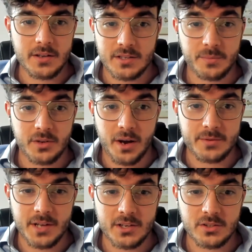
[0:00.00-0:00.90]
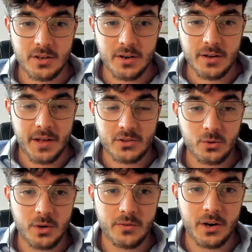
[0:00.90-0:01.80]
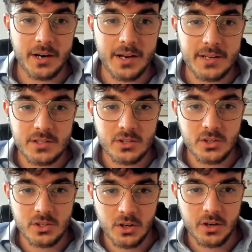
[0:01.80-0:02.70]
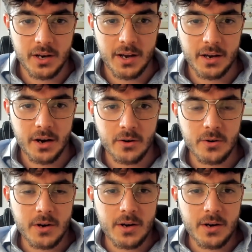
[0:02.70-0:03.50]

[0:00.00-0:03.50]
Sometimes that's all it really needs, is you just look at it and go,